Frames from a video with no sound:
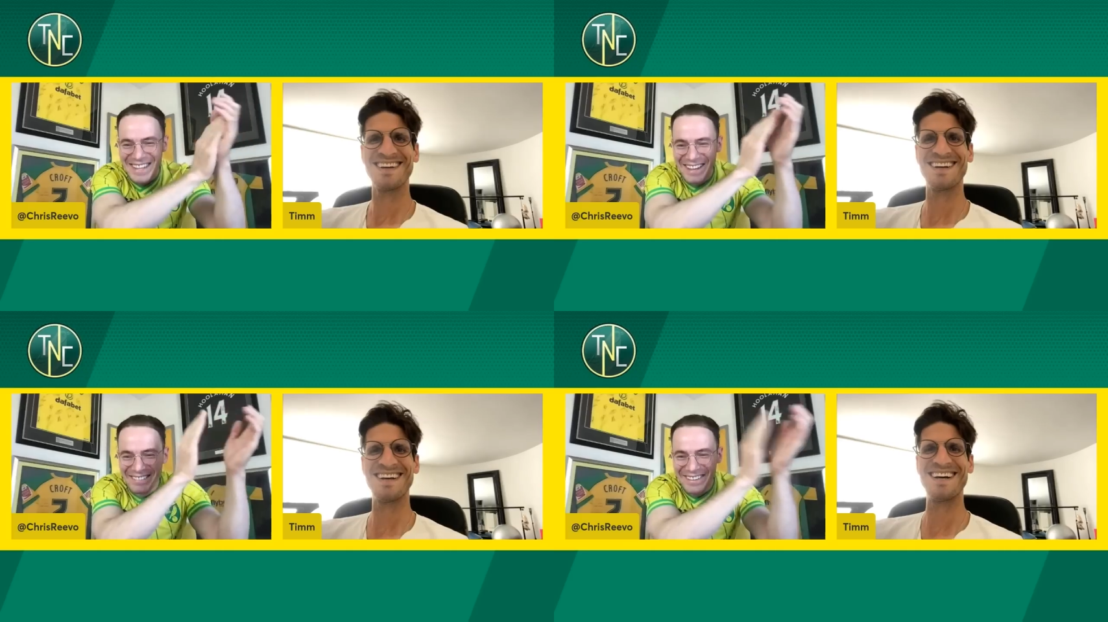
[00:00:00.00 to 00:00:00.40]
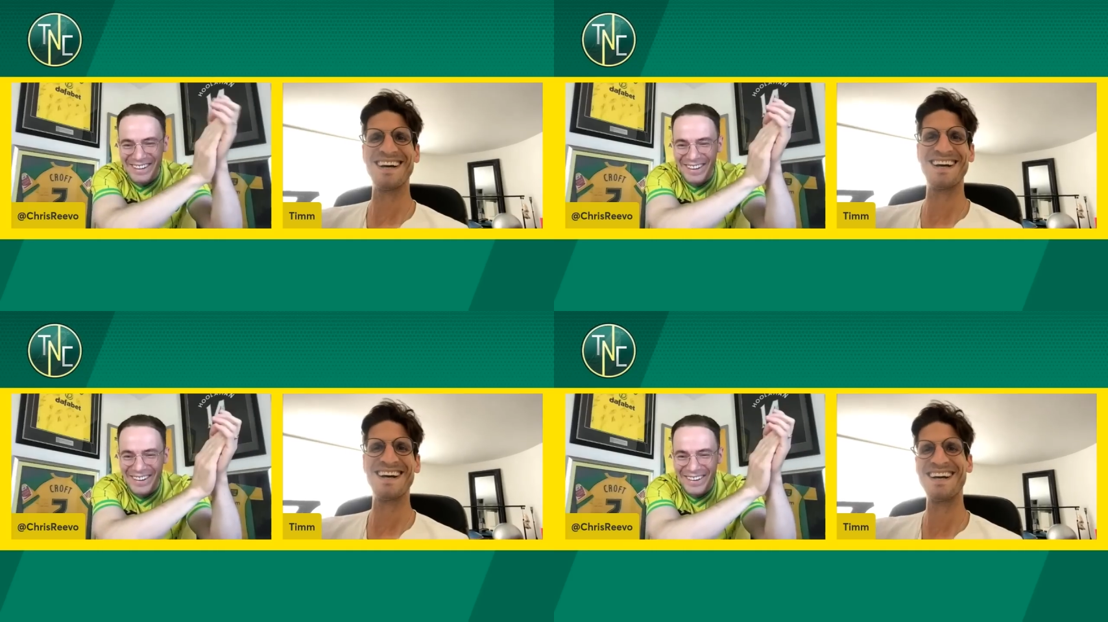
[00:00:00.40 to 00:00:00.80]

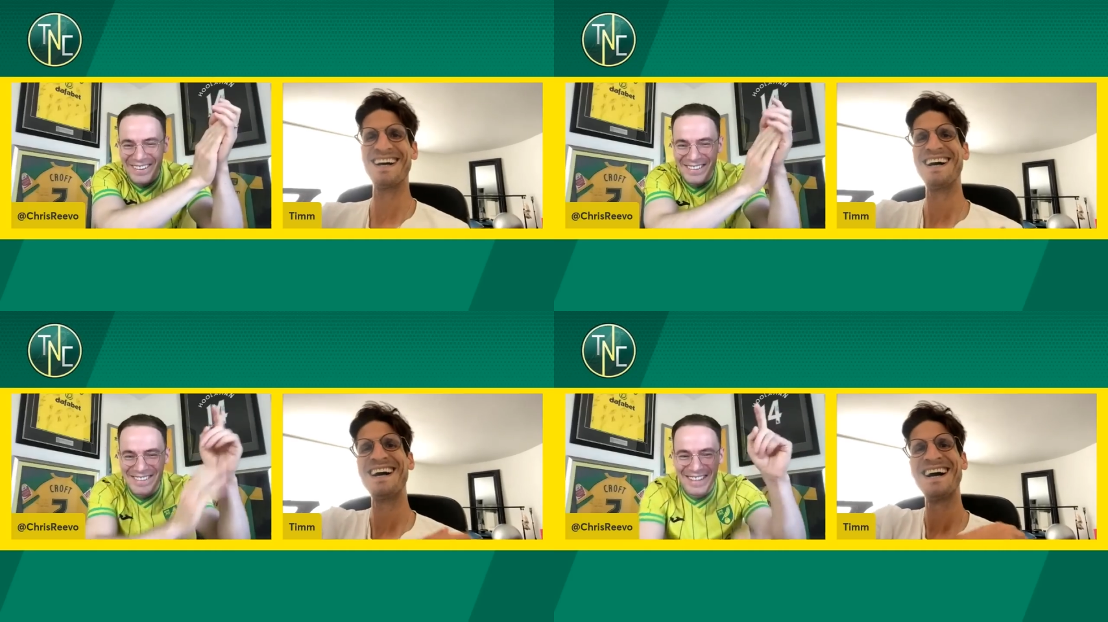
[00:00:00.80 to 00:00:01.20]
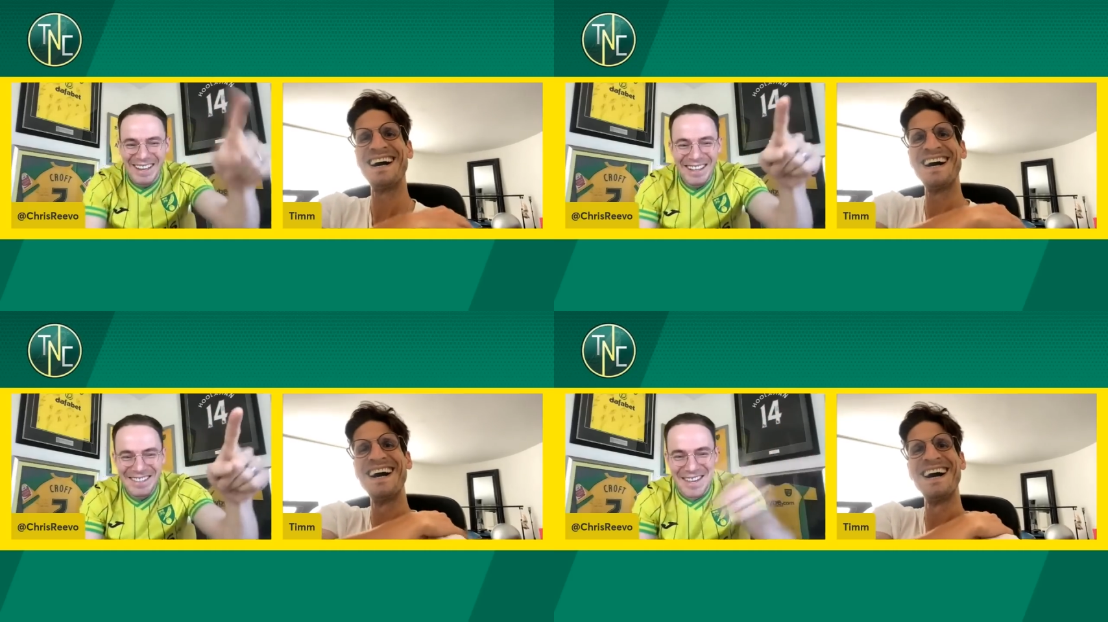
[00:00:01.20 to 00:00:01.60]
Speaker 1: Tim.
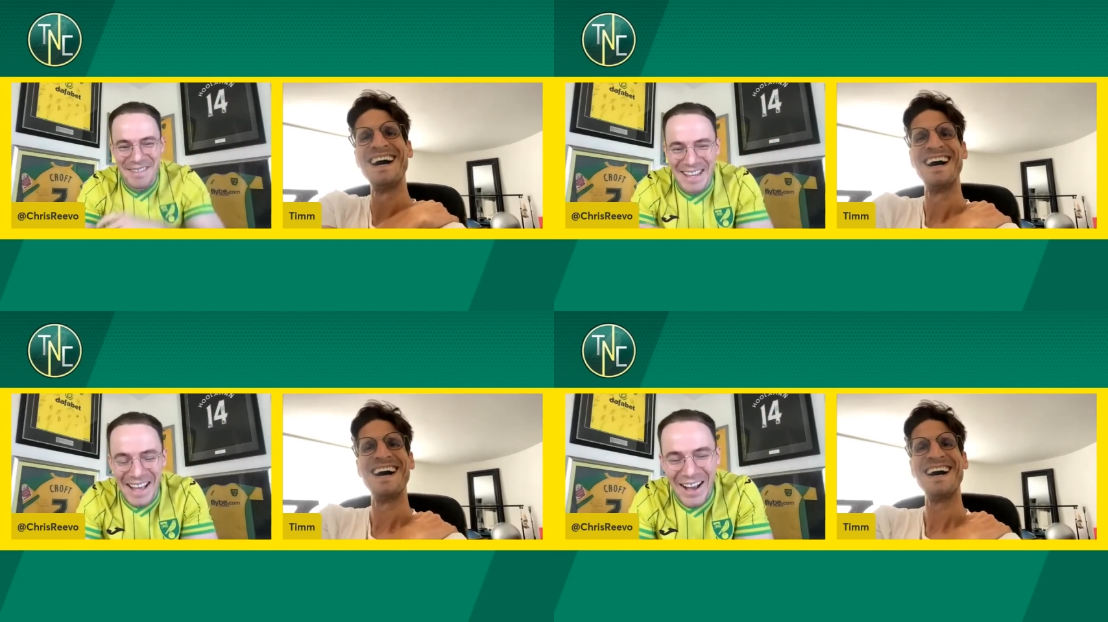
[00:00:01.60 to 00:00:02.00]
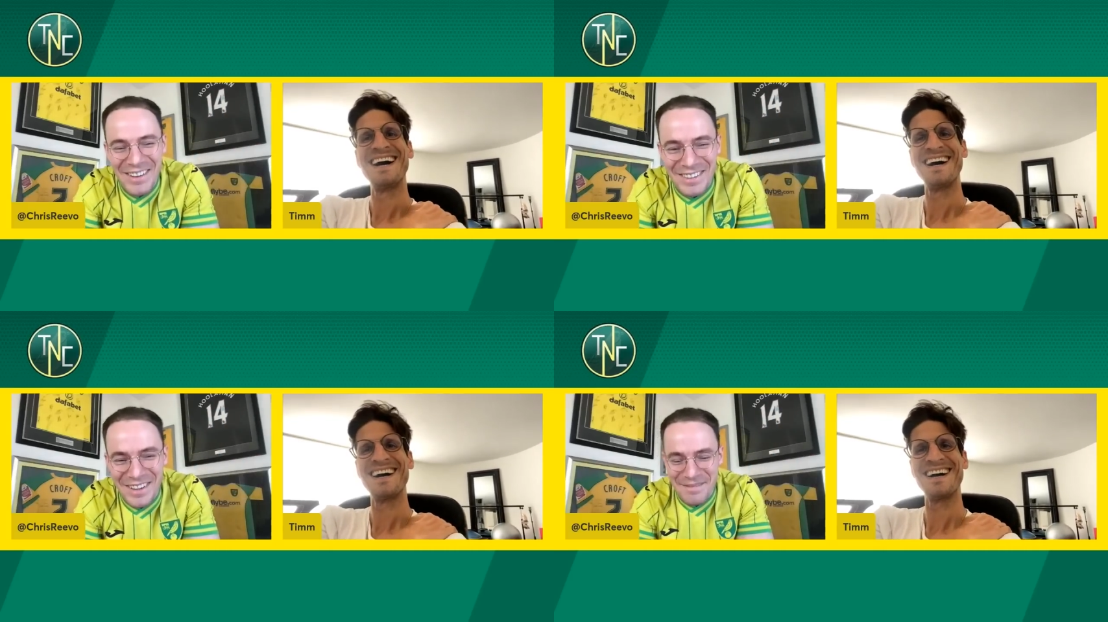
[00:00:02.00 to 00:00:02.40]
Timmy, how
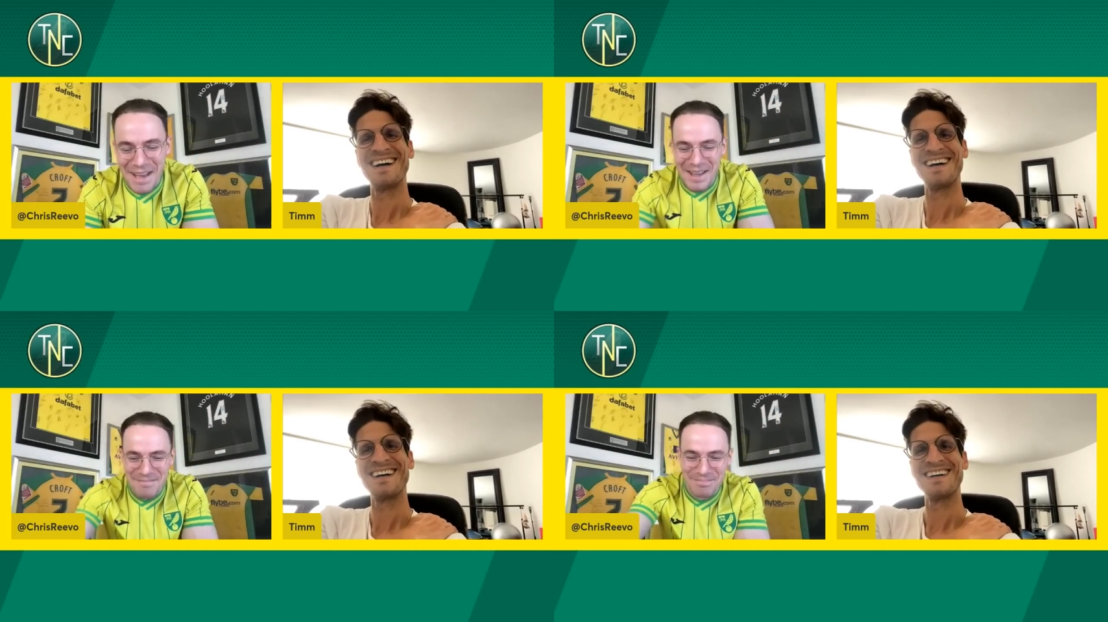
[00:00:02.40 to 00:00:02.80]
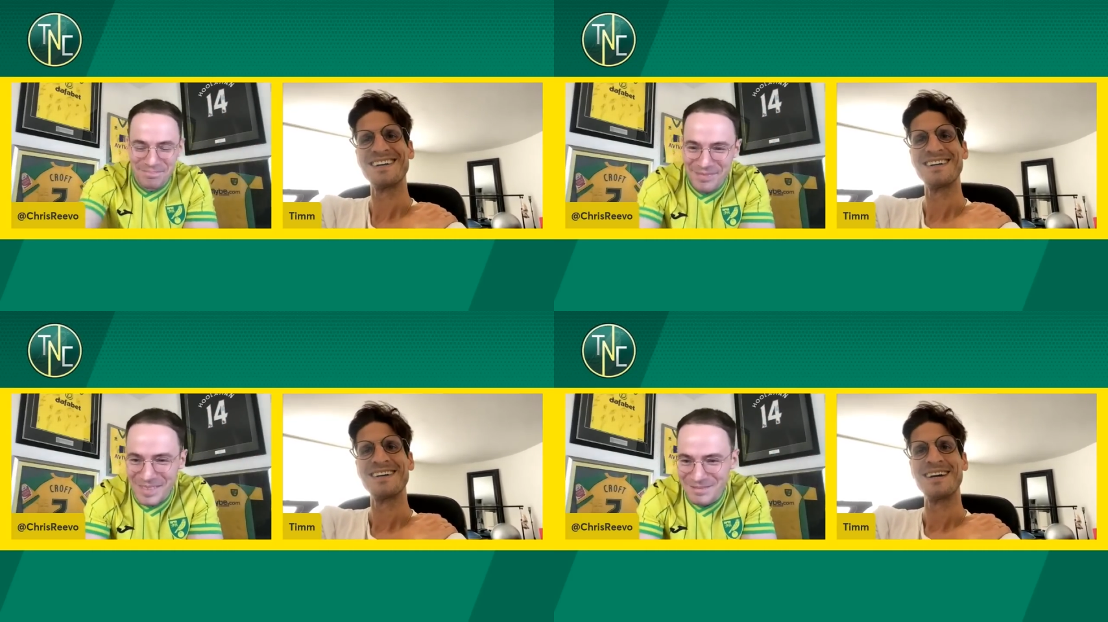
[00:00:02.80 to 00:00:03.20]
you doing, mate?
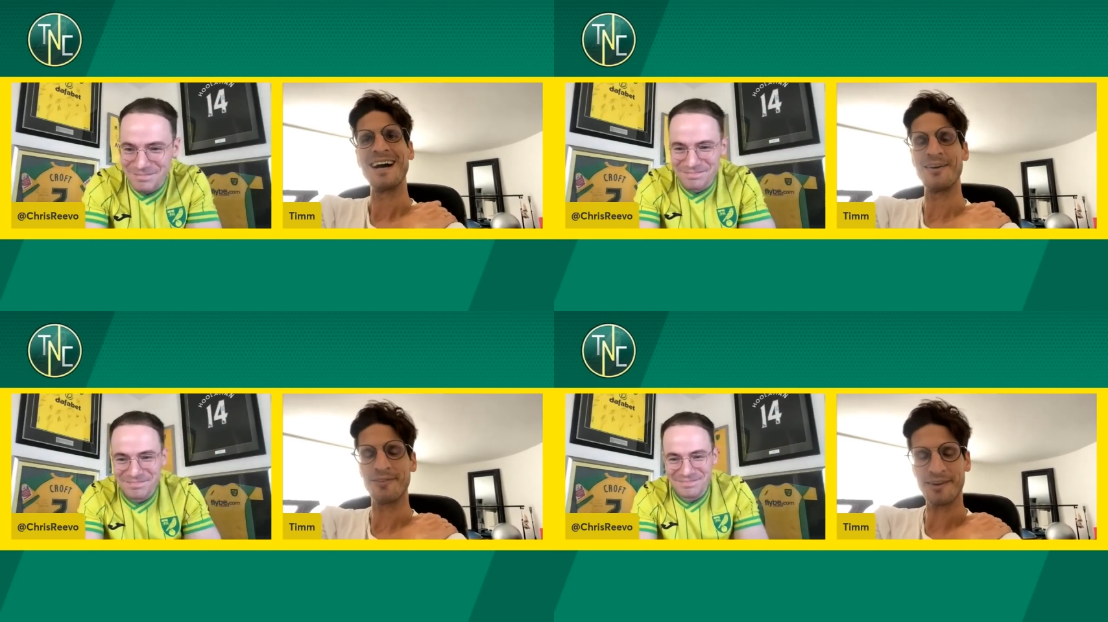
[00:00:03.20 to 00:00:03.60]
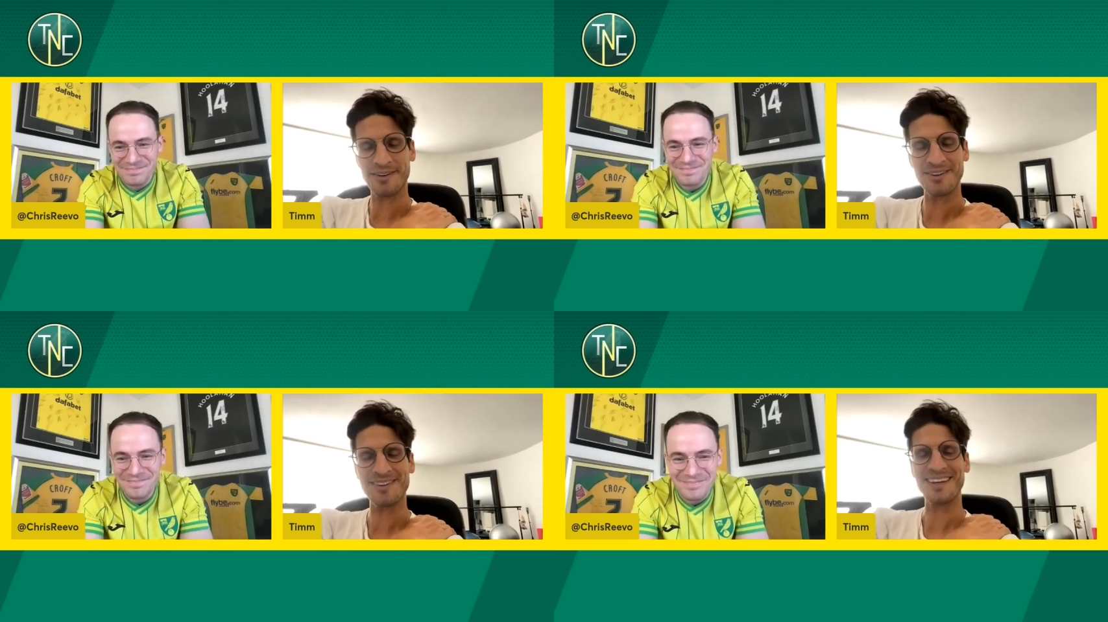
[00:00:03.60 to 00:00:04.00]
I'm very
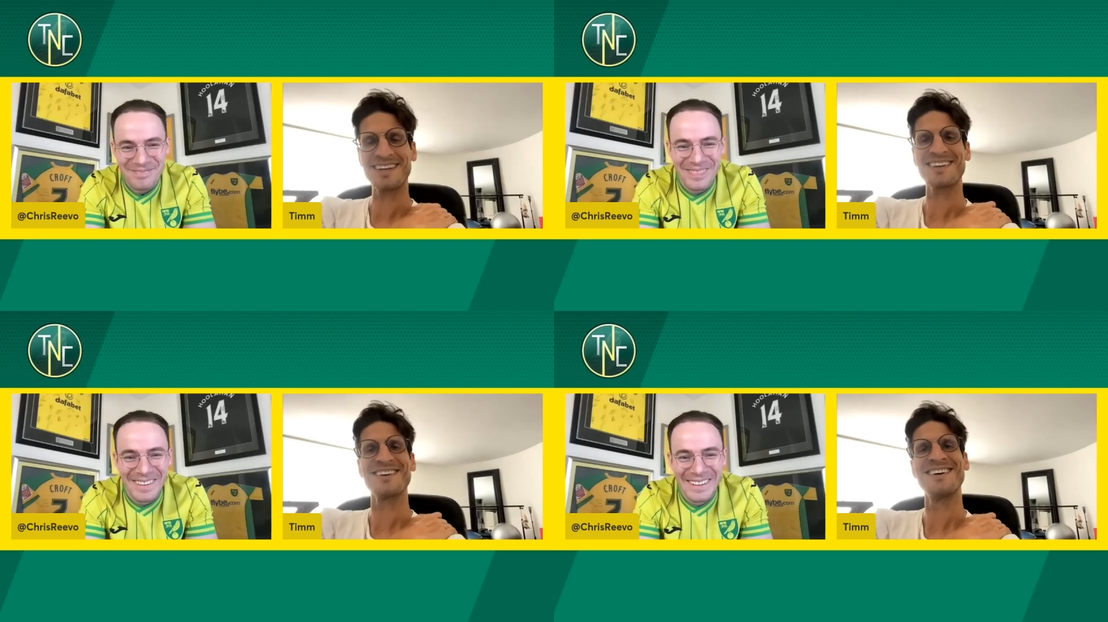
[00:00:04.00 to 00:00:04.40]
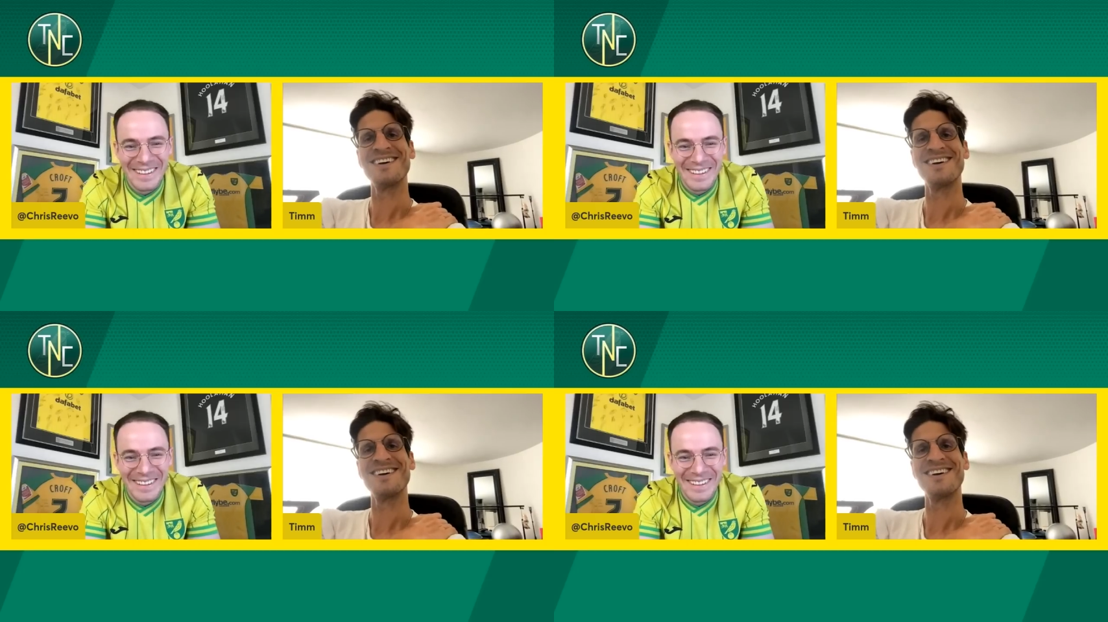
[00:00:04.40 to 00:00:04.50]
good, thank you.